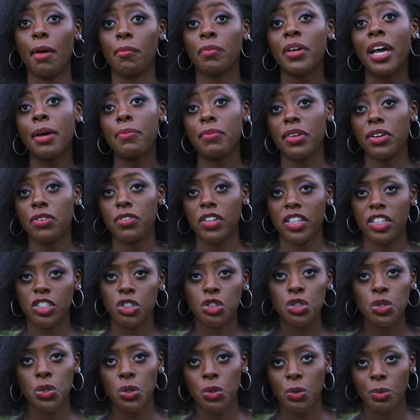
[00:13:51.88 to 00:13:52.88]
I'm coming with
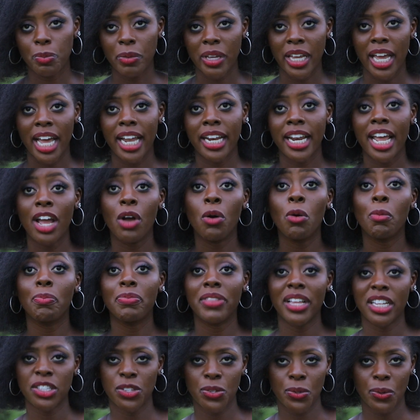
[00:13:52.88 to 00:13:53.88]
Ntulume and I hope
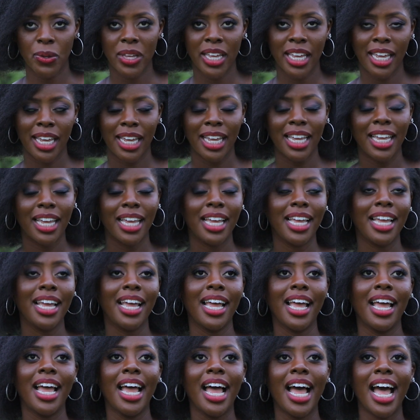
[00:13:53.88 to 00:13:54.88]
that's okay.
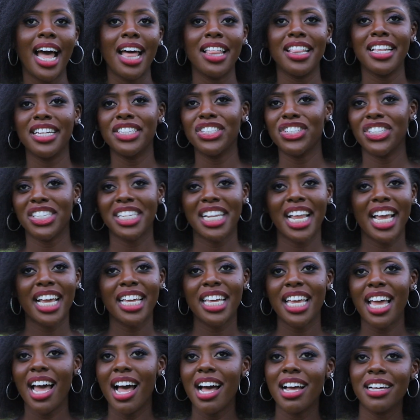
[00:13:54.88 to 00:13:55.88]
And then she's
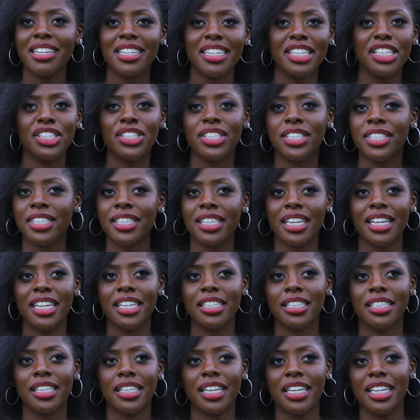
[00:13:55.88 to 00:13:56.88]
like, yeah,
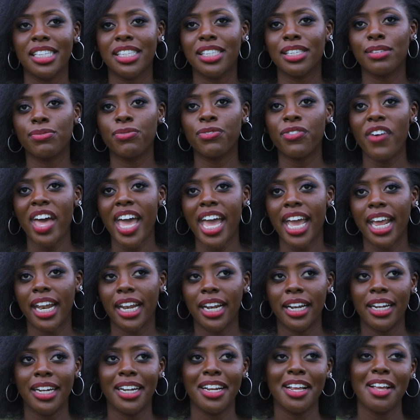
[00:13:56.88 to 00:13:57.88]
it's
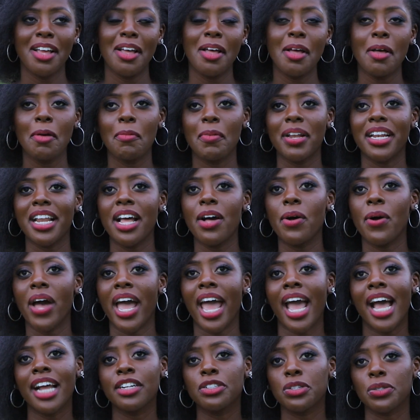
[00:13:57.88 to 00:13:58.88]
fine. But now
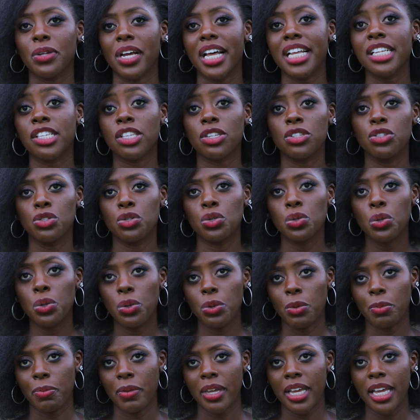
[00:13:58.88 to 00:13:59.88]
I had to ask
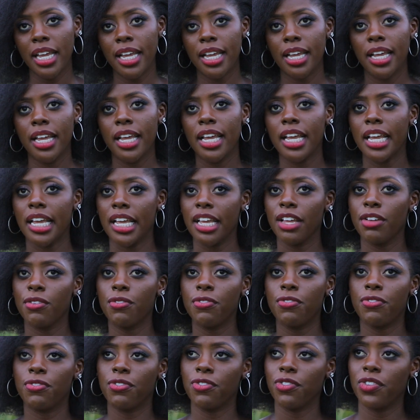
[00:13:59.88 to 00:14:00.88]
Ntulume
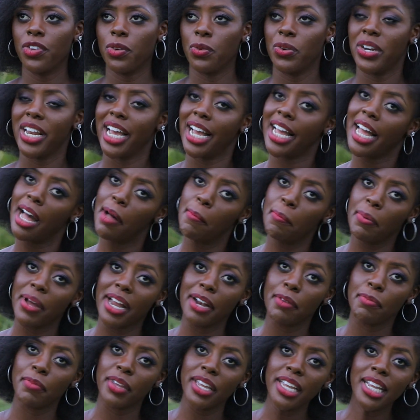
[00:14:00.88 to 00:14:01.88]
if he would
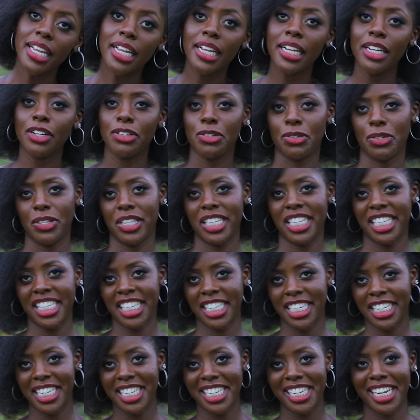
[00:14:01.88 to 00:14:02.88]
accompany me to this
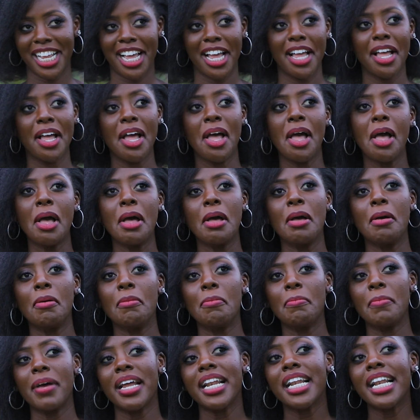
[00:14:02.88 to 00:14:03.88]
dinner.
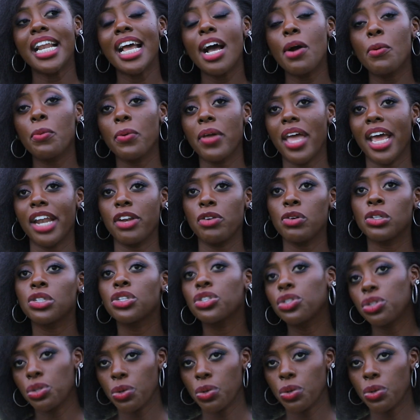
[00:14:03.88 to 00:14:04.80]
But now we are not